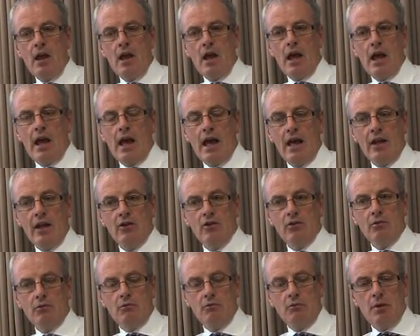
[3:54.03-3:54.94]

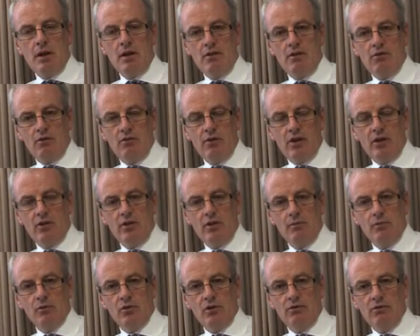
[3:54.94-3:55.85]
And many of the
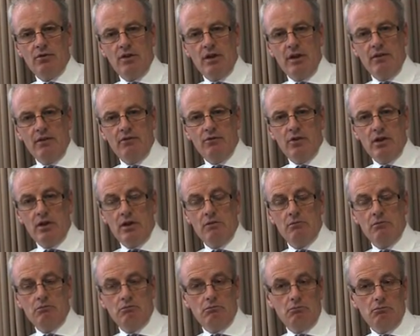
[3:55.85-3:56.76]
victims have lived
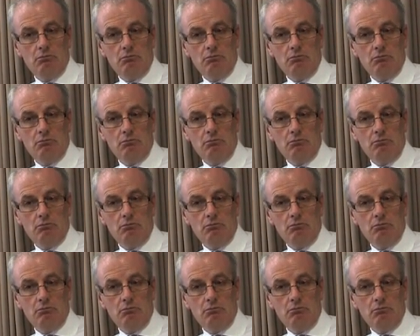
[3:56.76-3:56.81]
in,